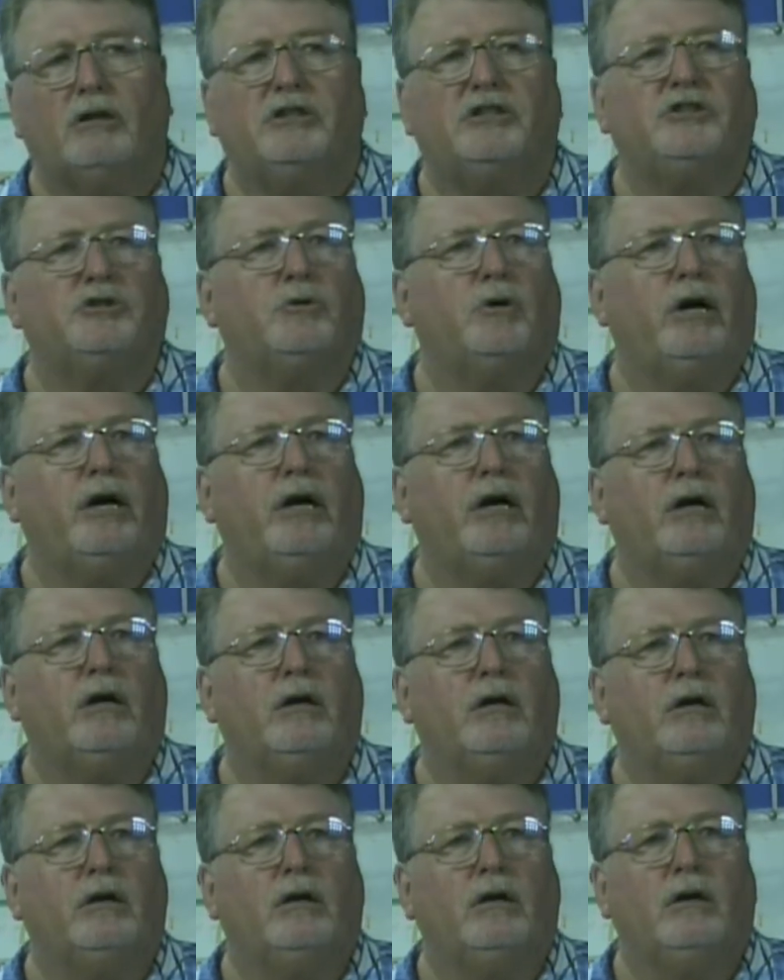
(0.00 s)
shrink.
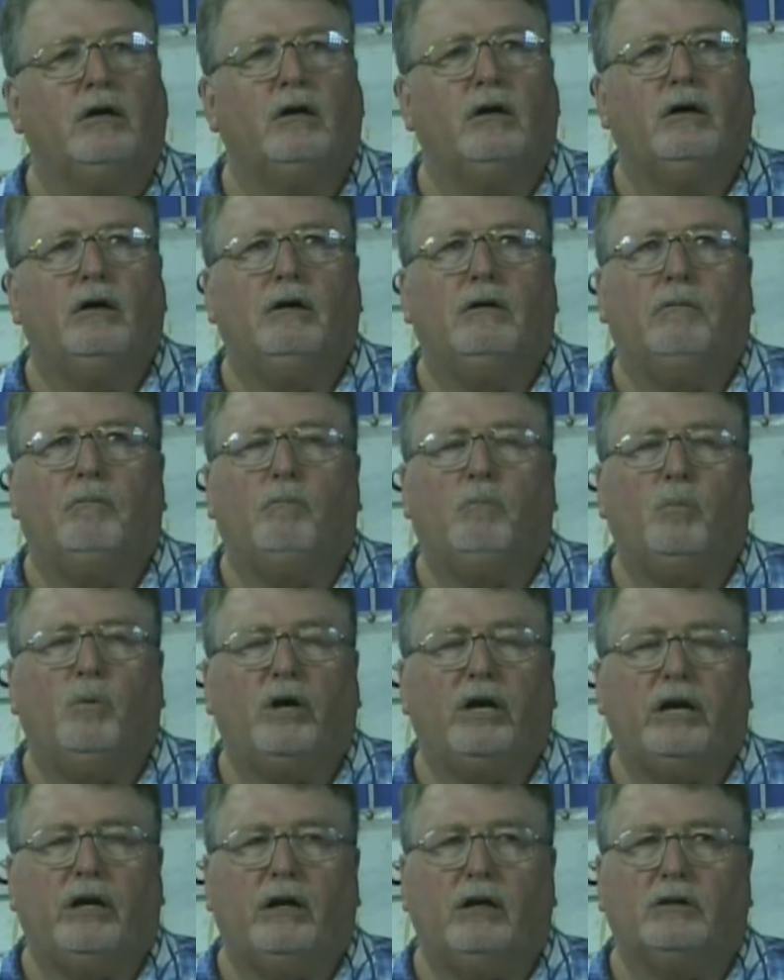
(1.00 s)

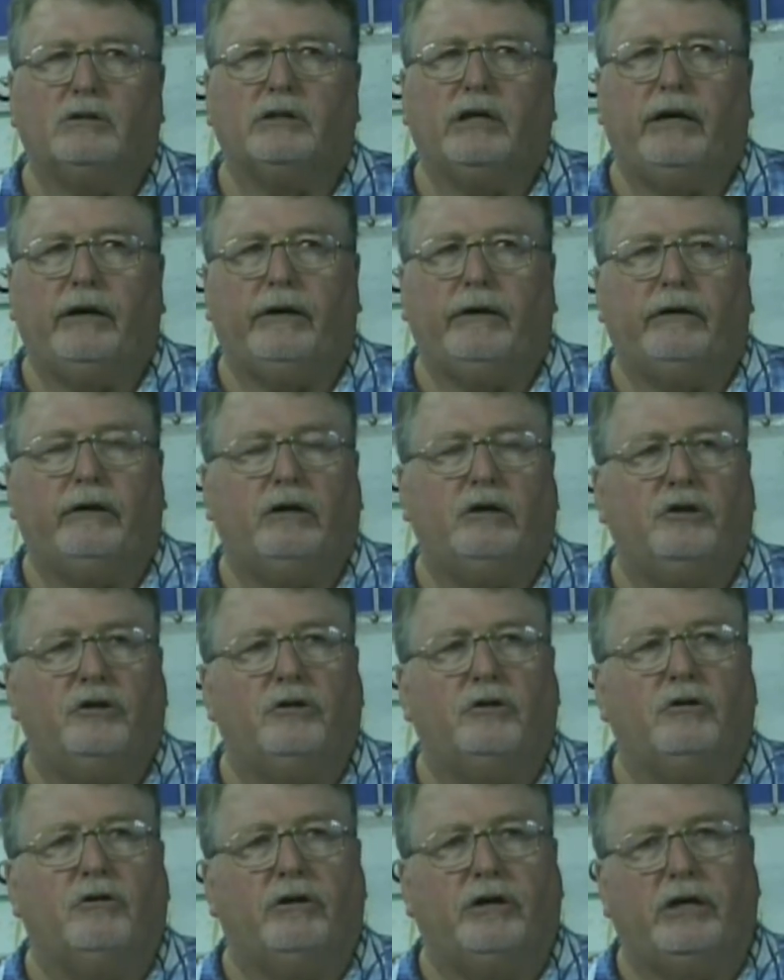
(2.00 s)
But it'll take a
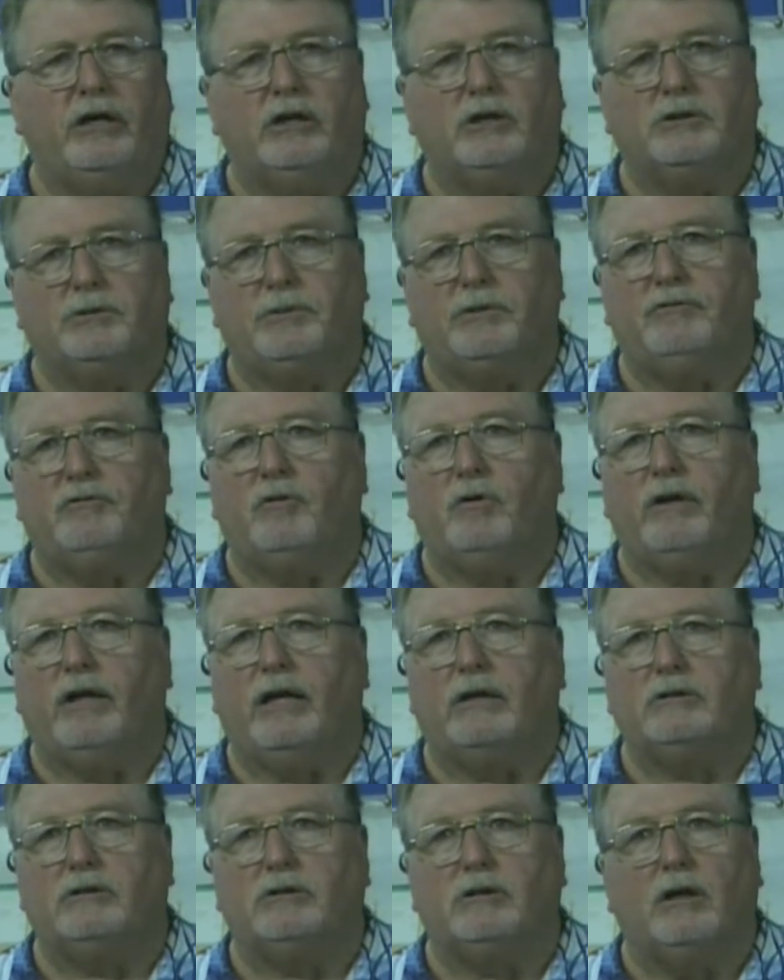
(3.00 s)
good 30 years before
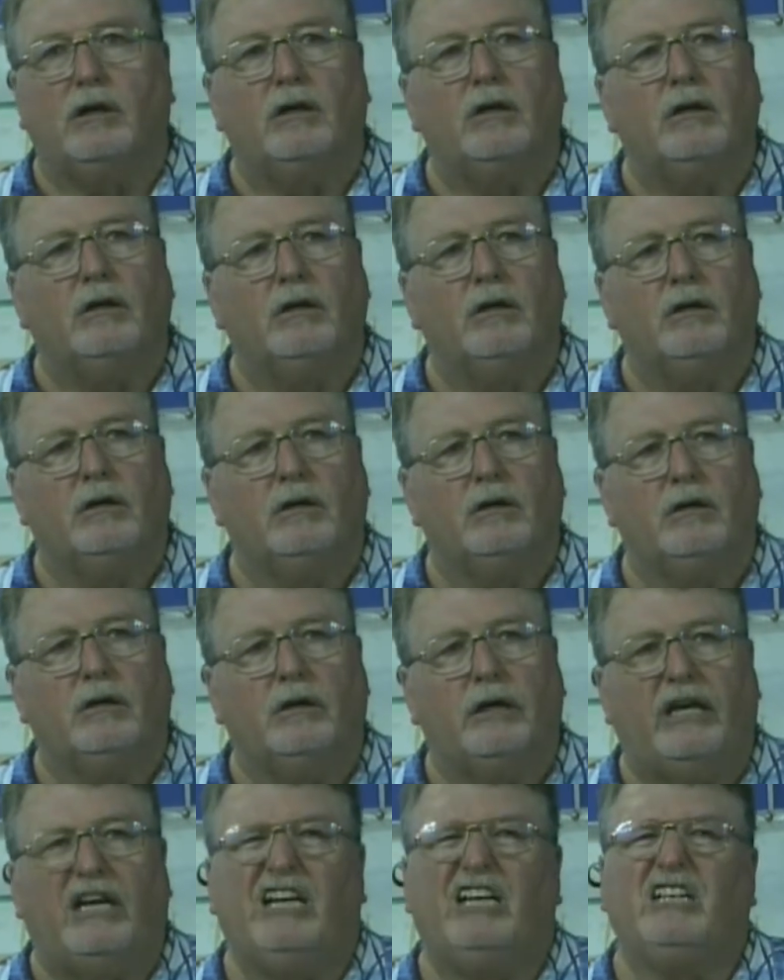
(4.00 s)
that's done,
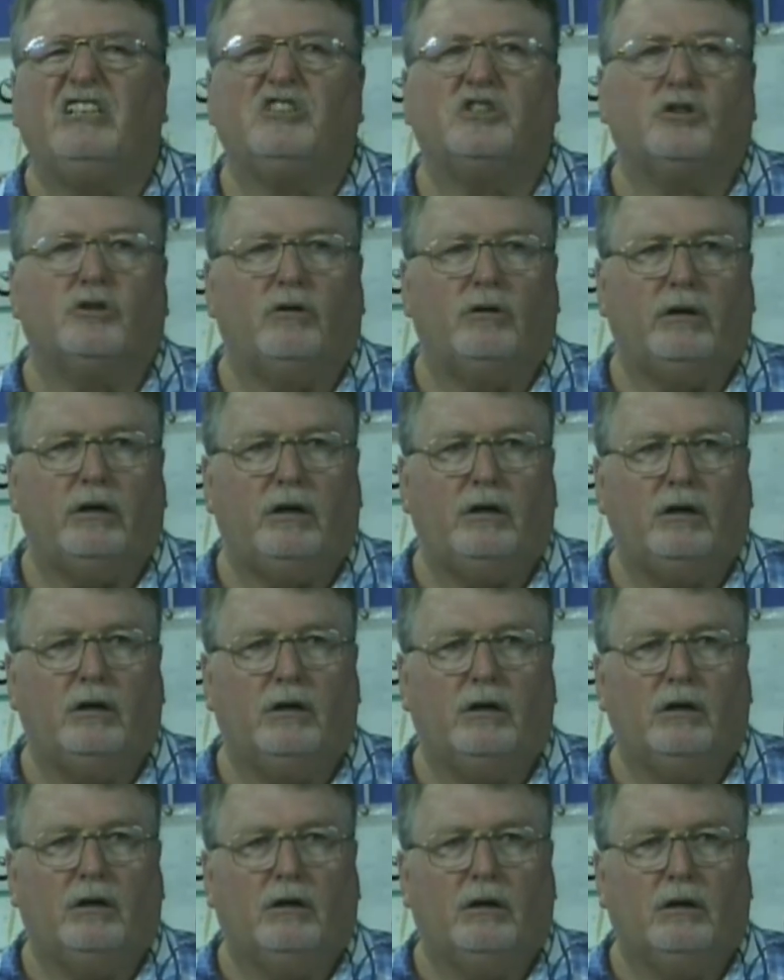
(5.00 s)
at least 30.
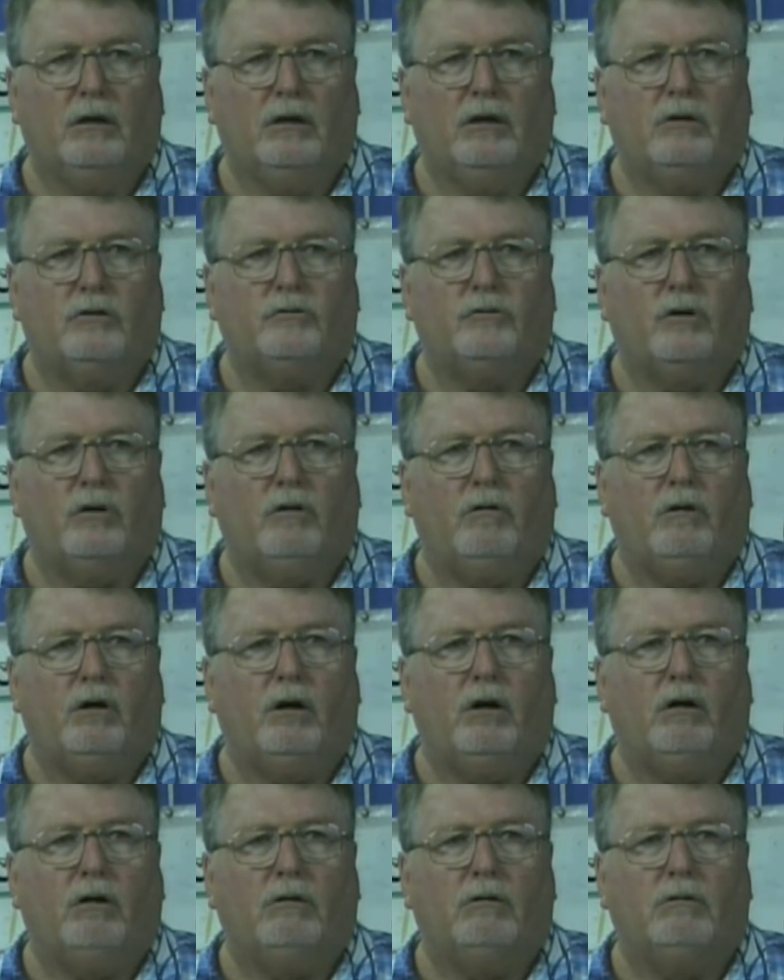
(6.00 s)

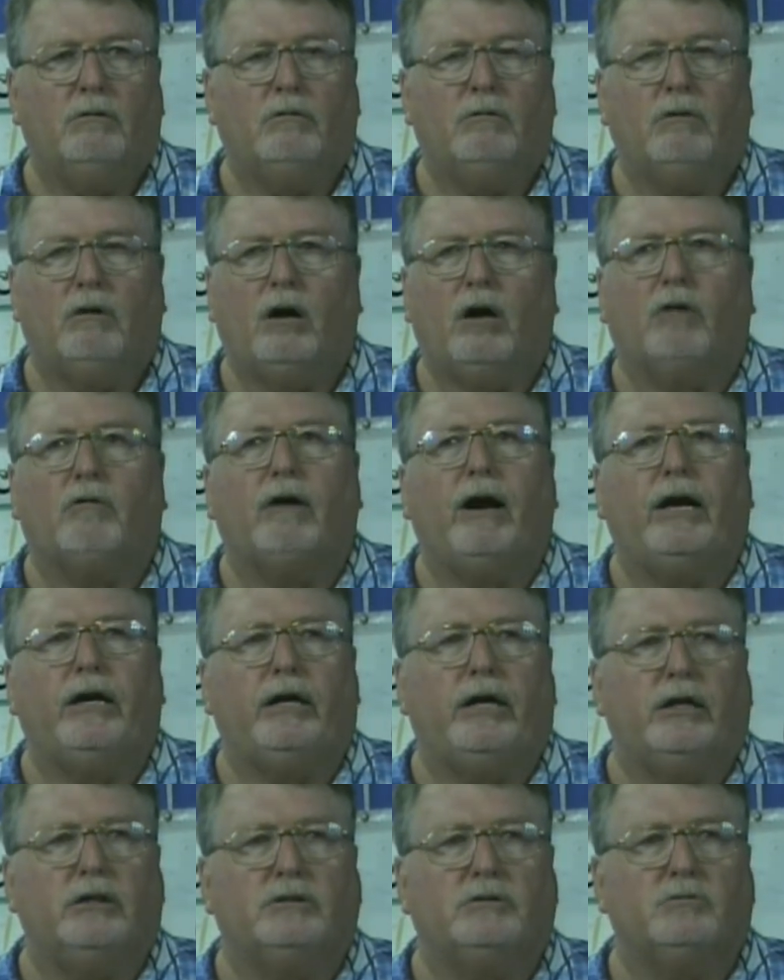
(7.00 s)
So our
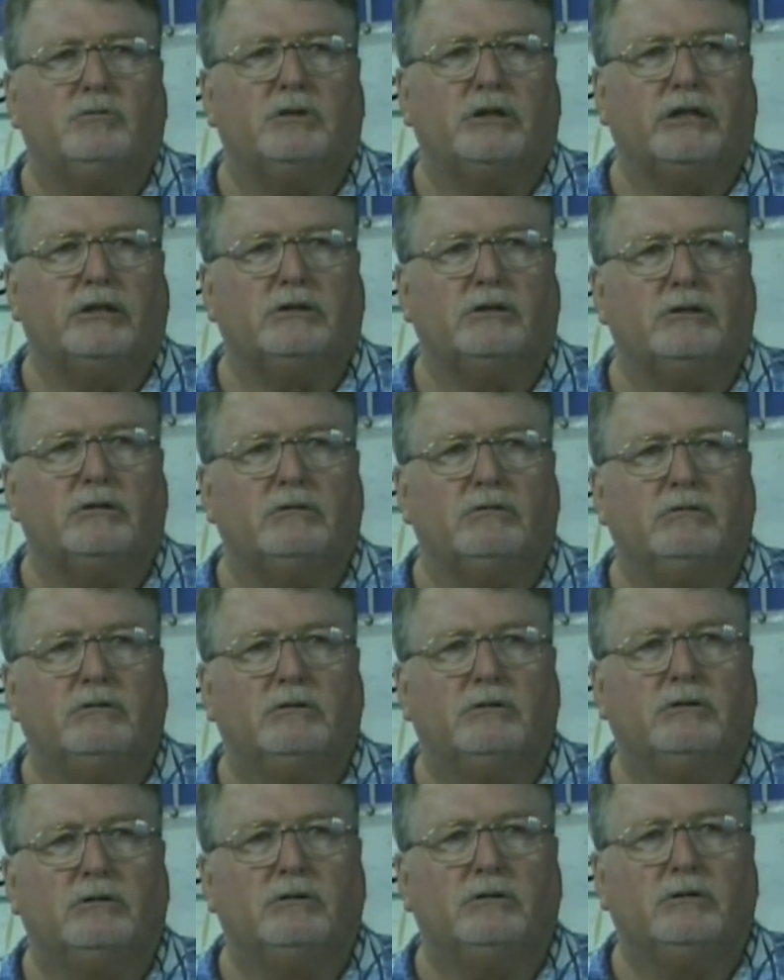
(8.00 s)
grandkids will get to
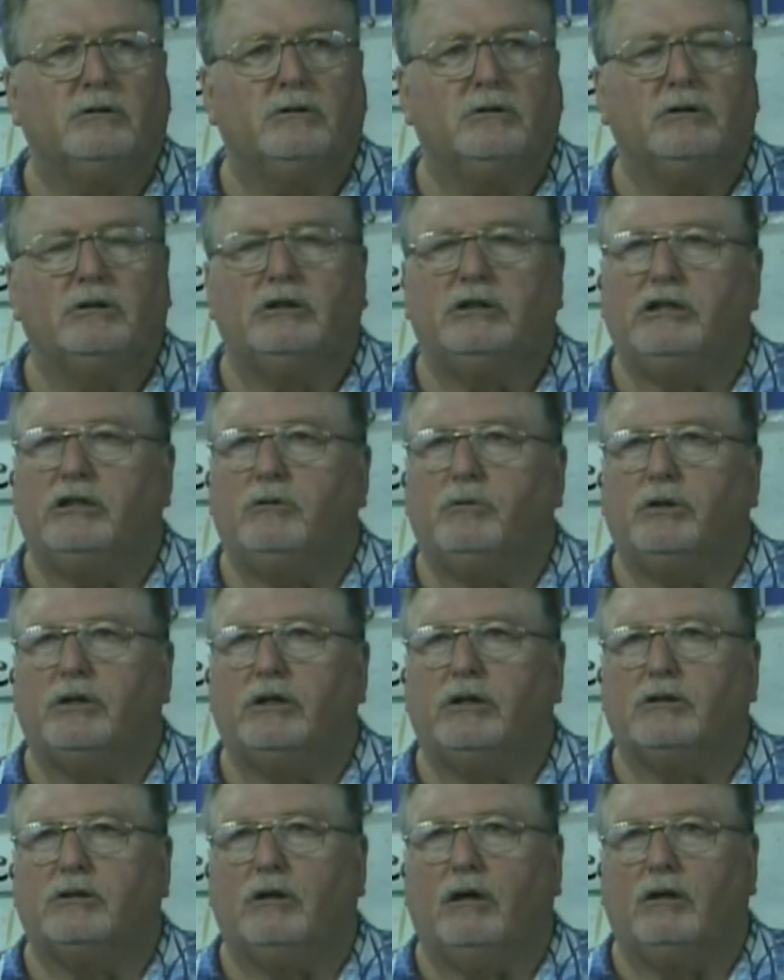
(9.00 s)
deal with
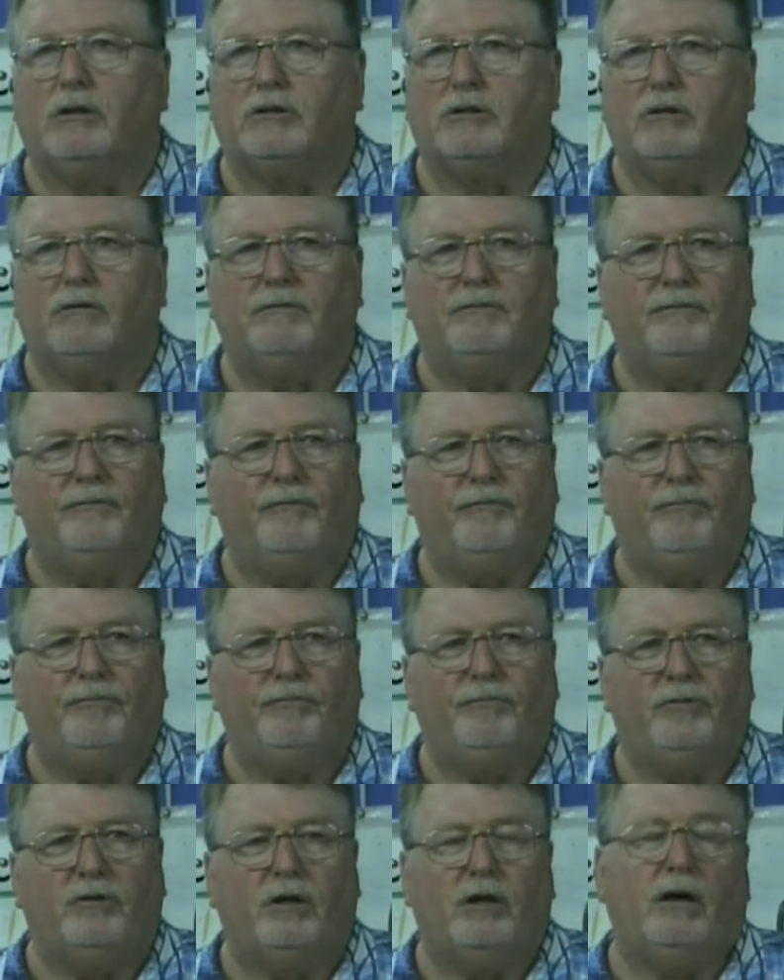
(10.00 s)
this also,
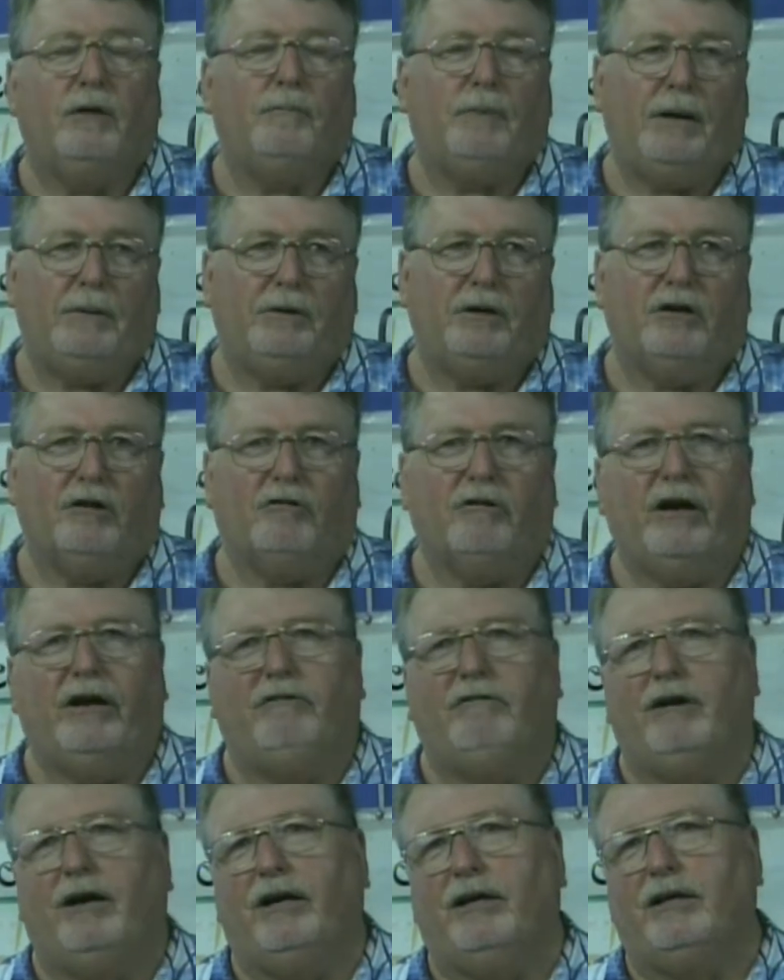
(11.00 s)
and maybe our
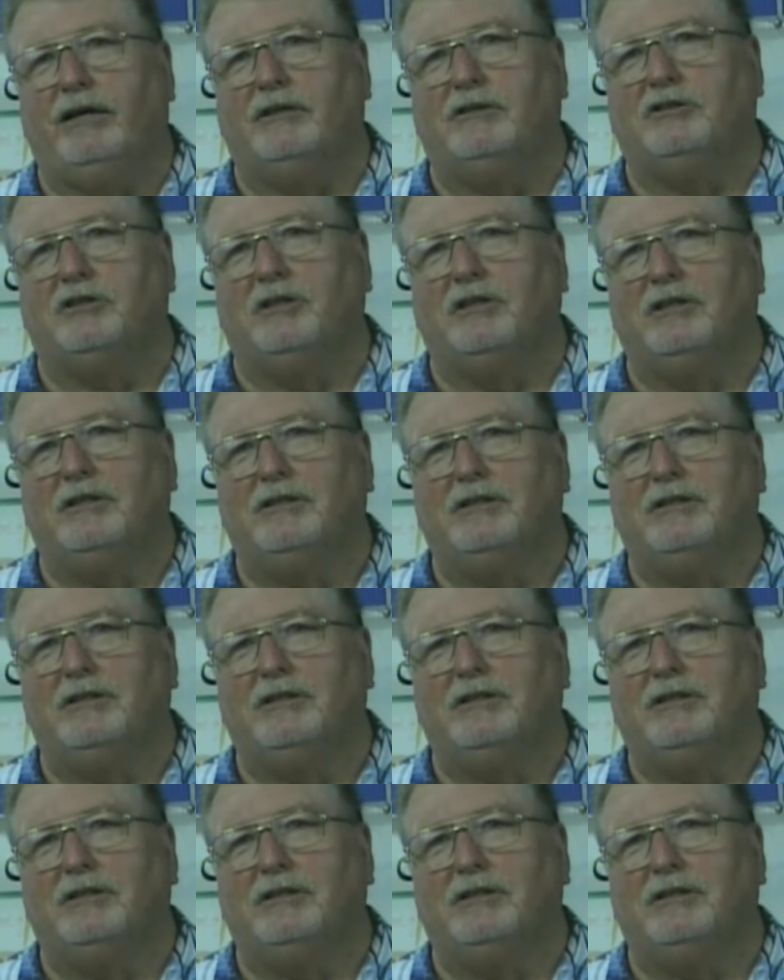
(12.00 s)
great-grandkids.